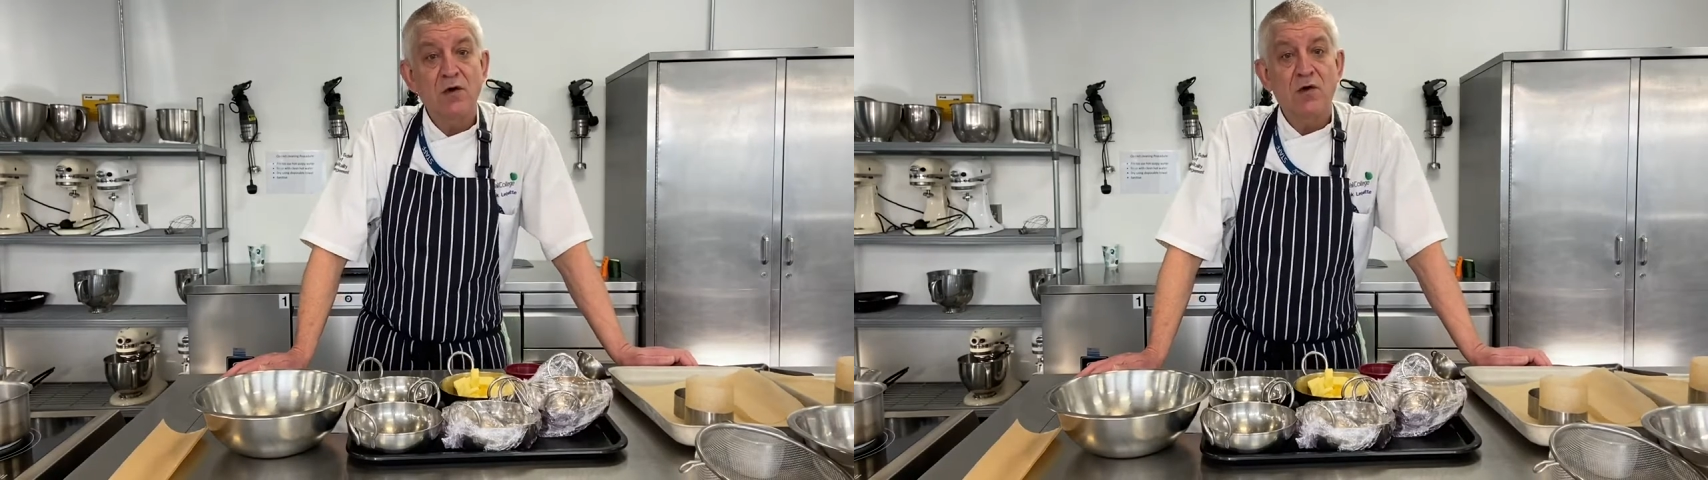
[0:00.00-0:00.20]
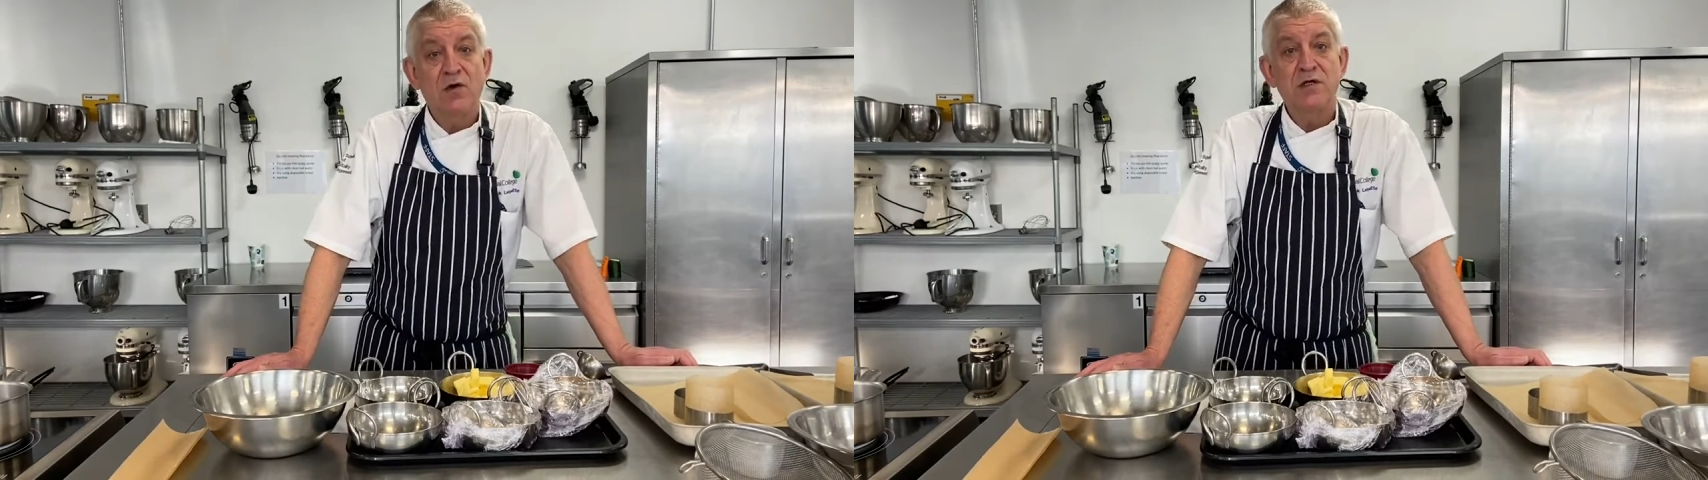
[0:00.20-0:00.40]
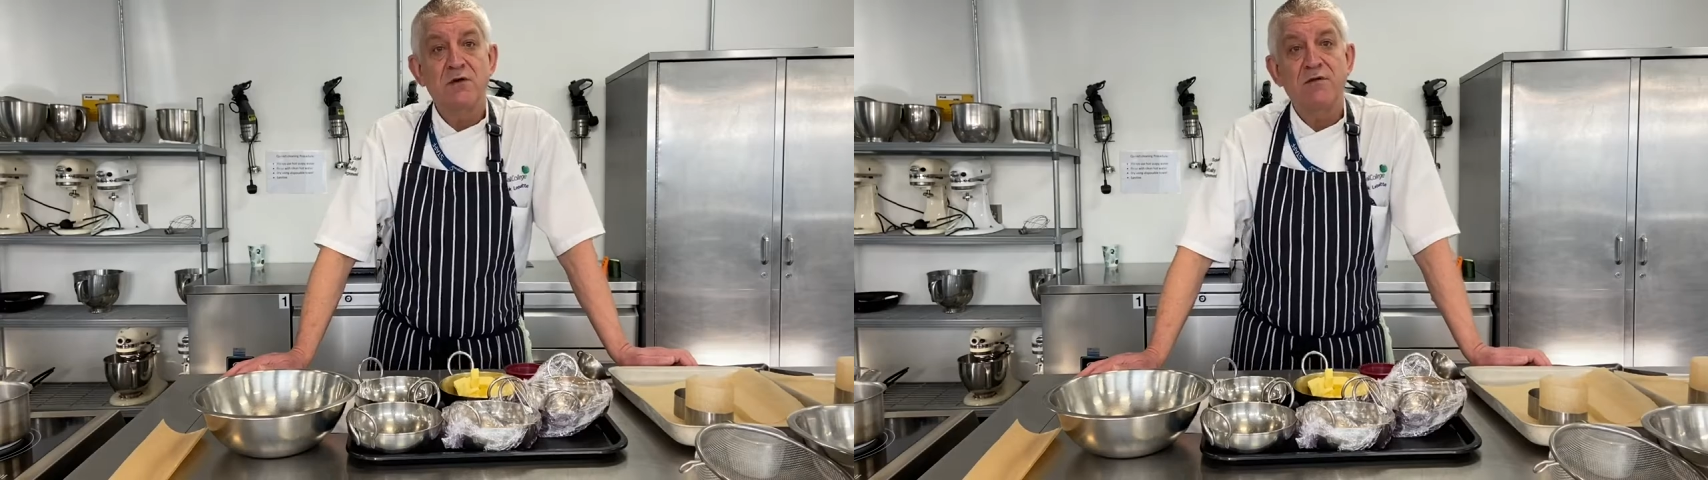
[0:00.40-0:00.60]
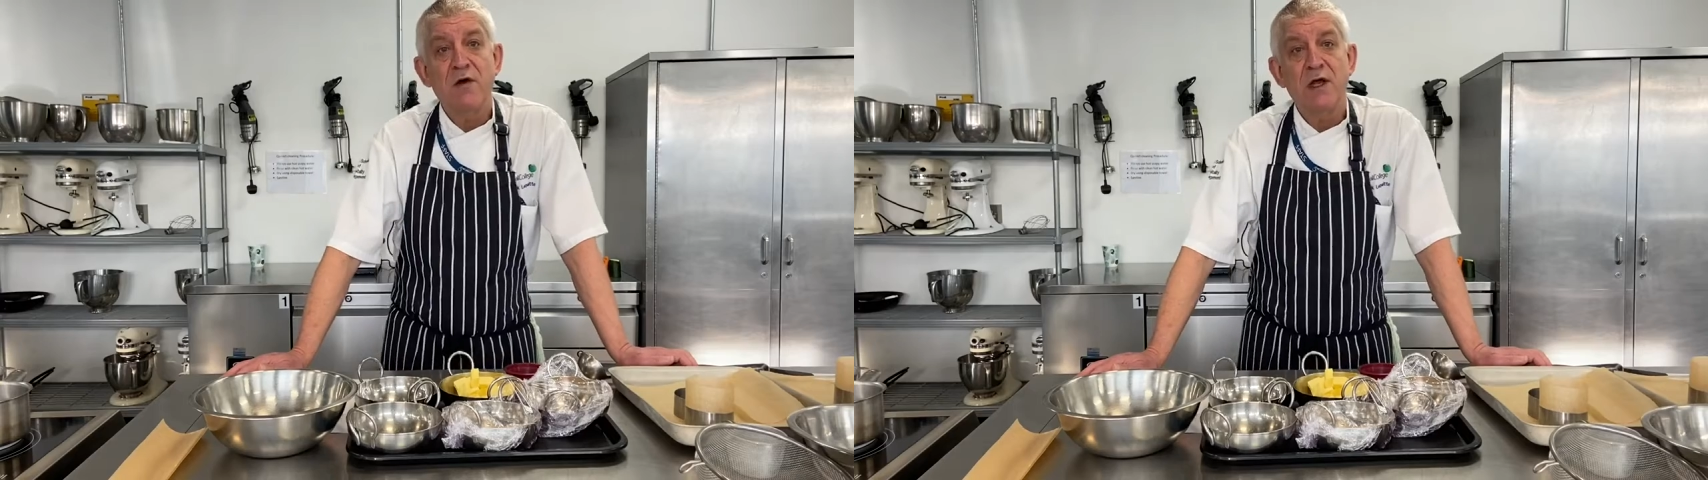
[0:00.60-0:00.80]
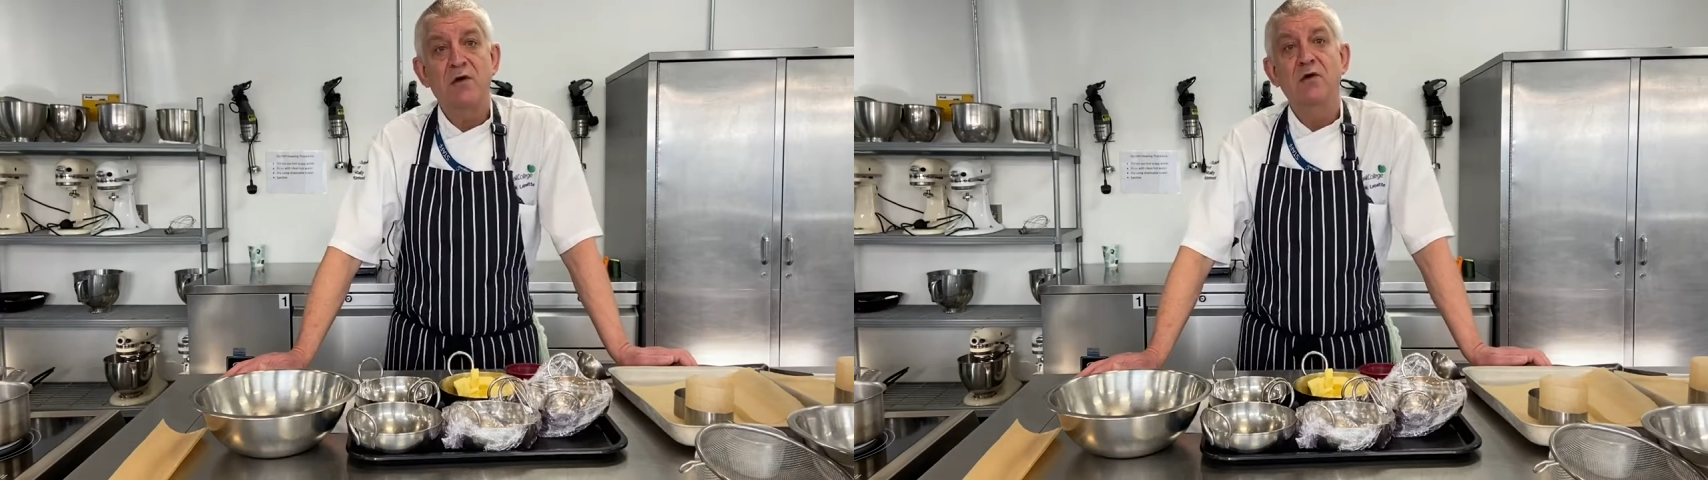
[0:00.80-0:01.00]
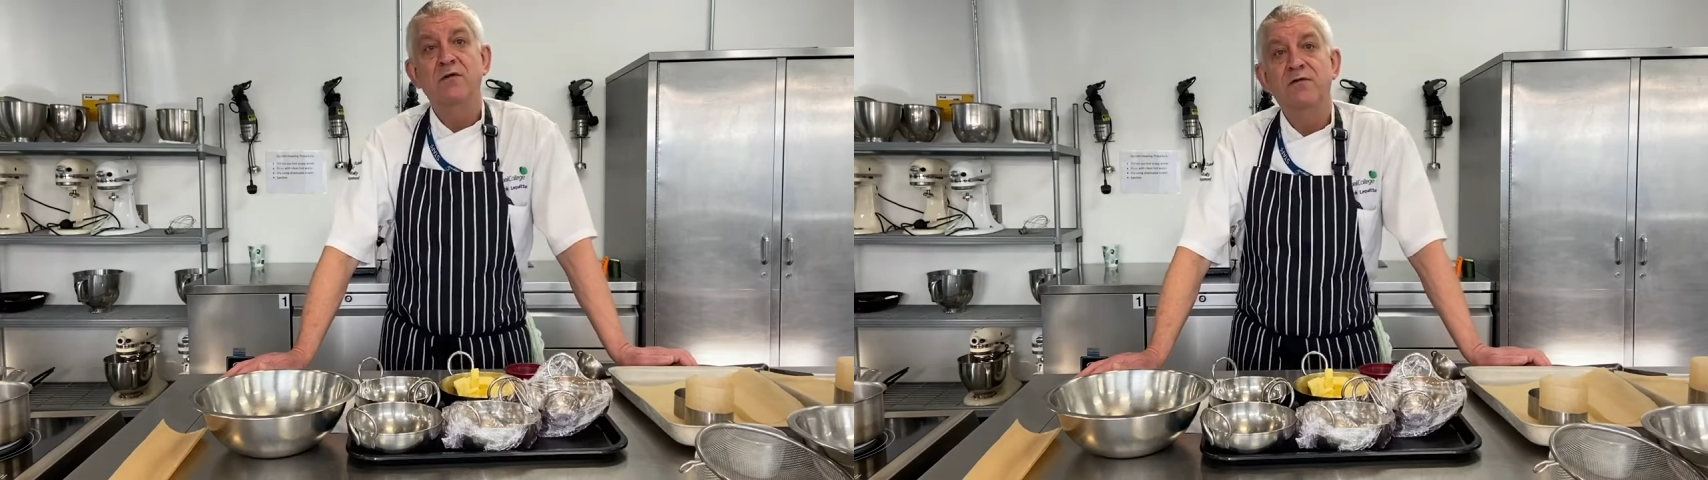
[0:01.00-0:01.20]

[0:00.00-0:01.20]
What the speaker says: also very good